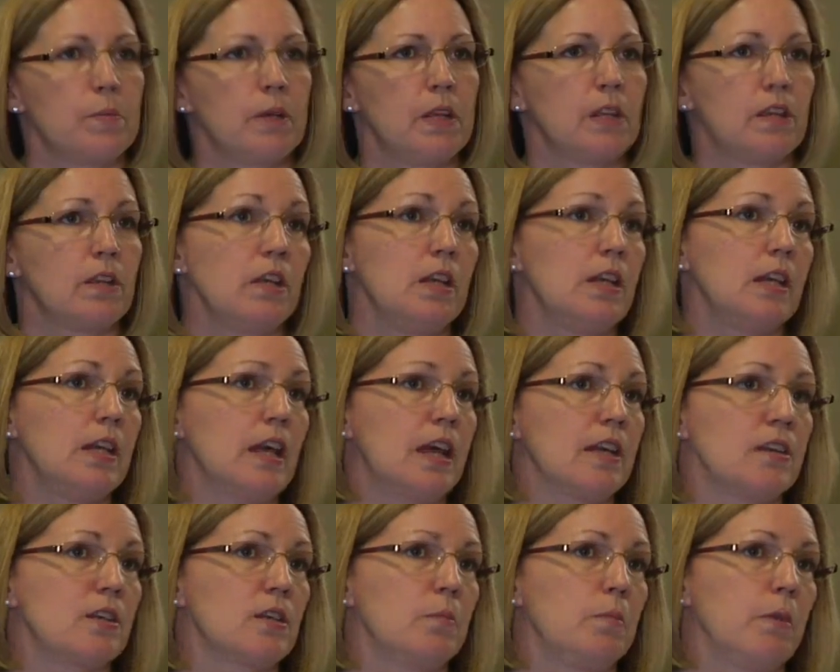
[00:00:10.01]
be, the need
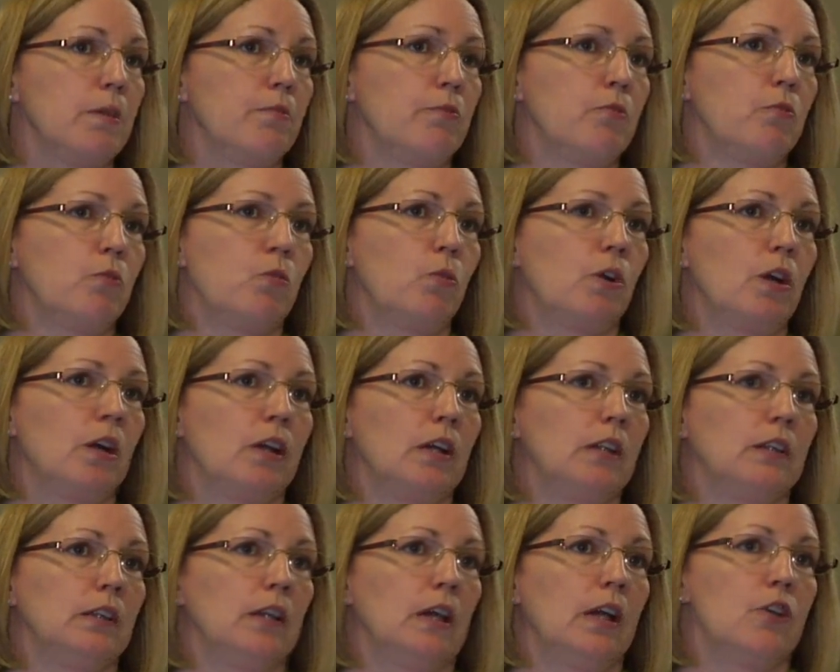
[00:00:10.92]
has to be for
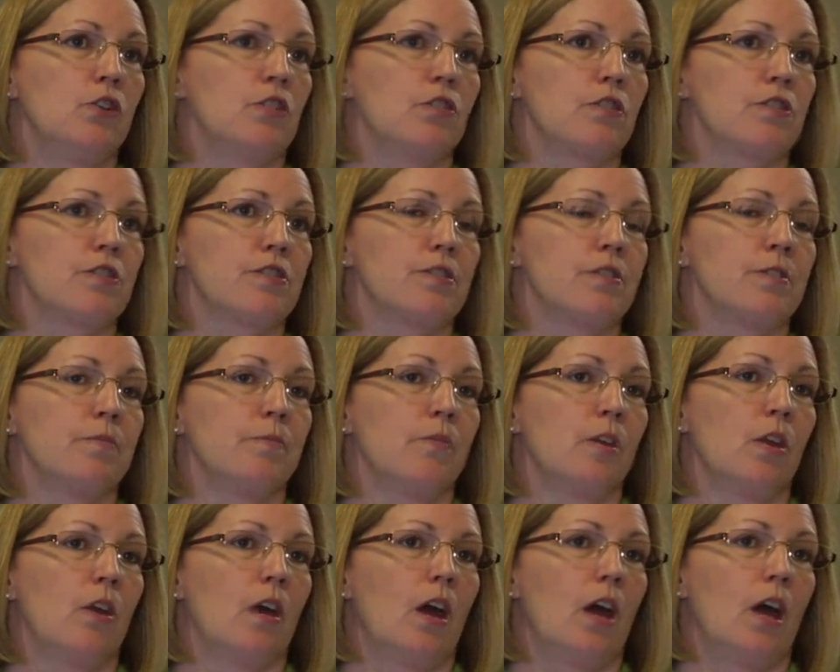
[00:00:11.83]
a nurse
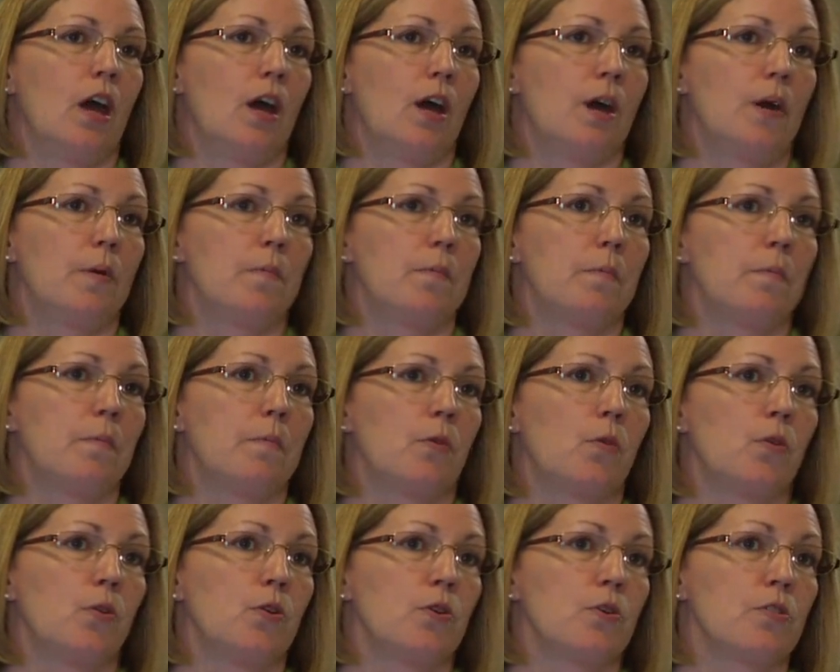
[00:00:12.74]

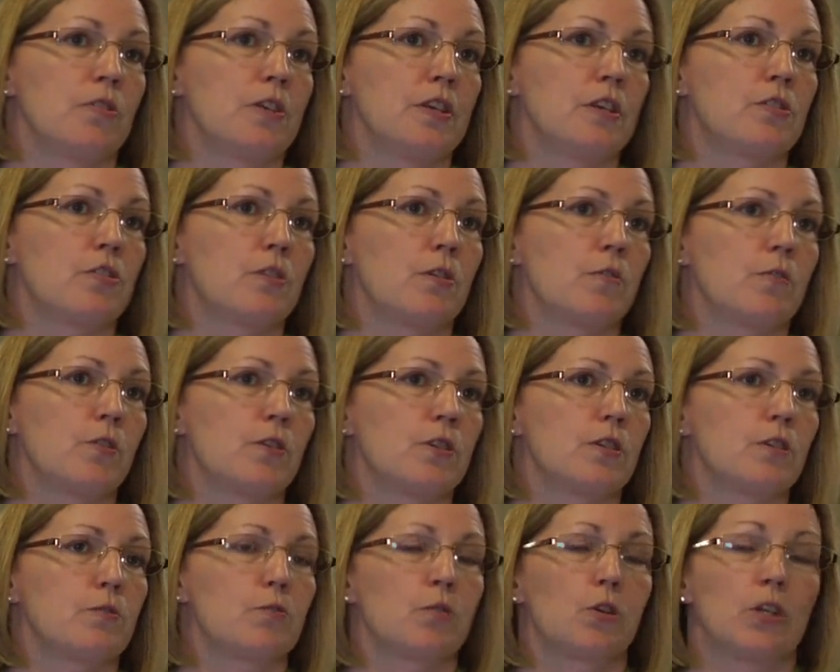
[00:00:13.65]
or nursing
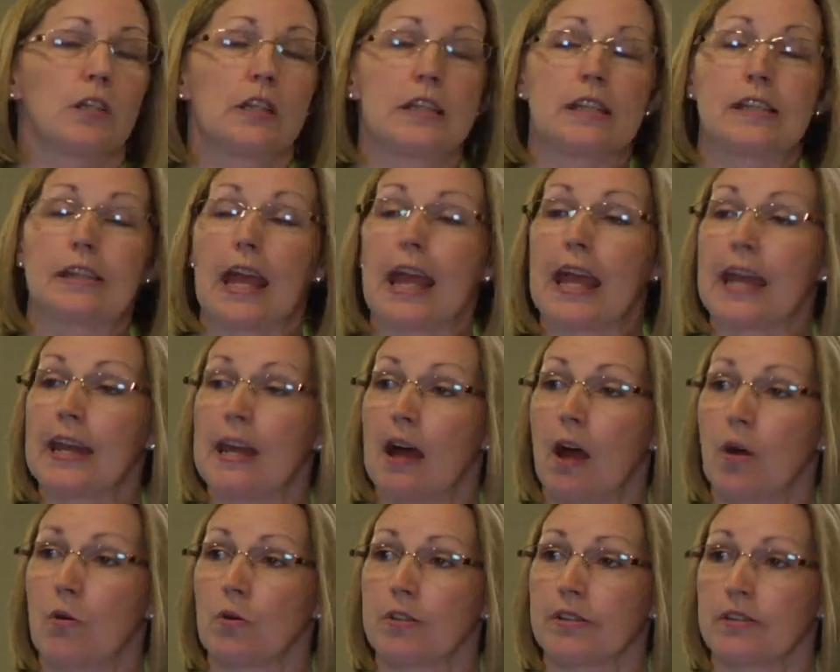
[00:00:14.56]
services for at least 8
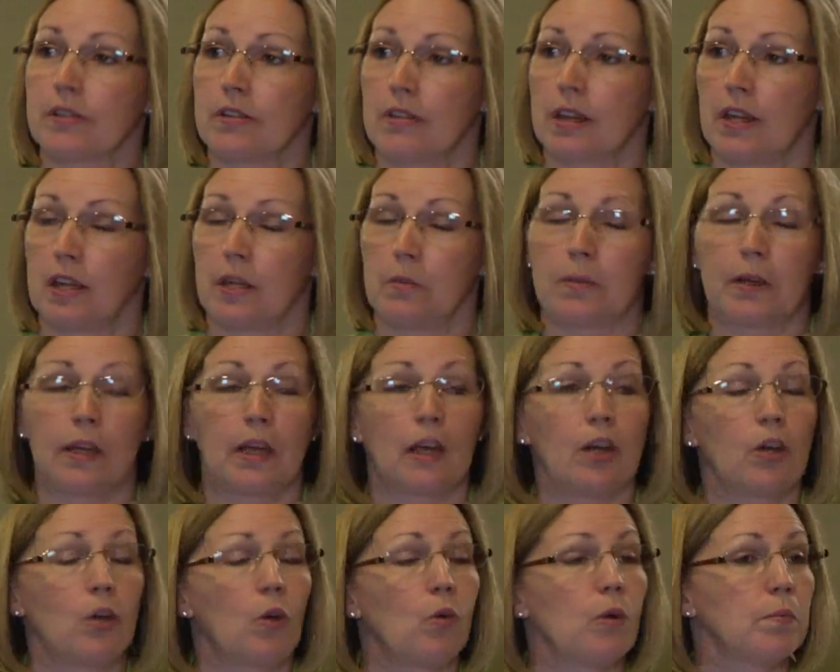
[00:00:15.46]
hours a day, but
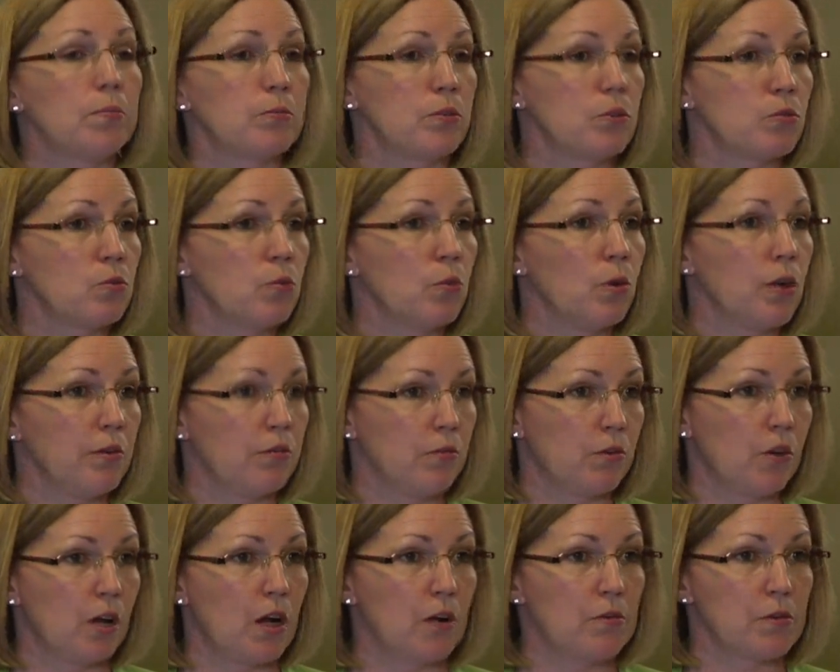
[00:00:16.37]
can go up to
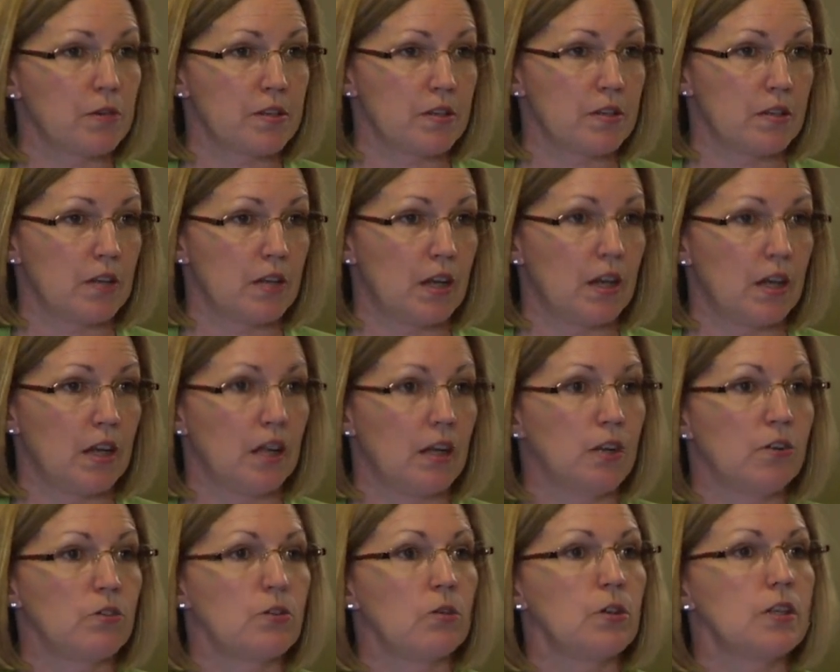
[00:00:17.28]
24 hours a day
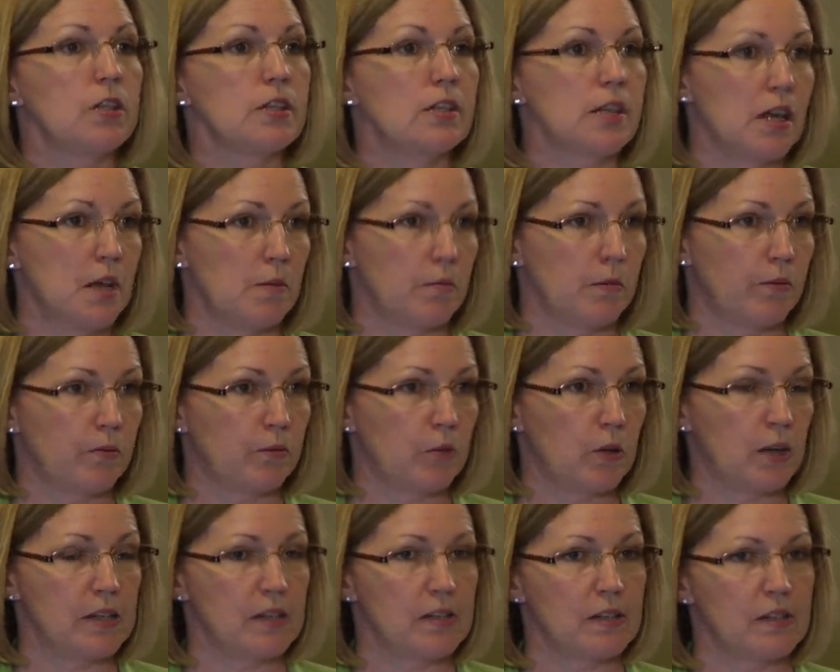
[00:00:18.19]
during a time of
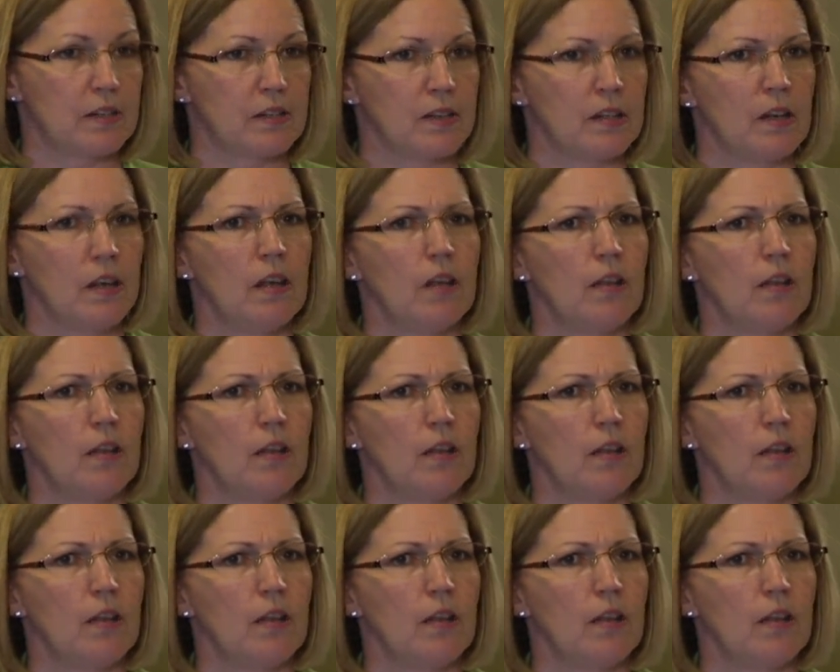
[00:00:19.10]
crisis.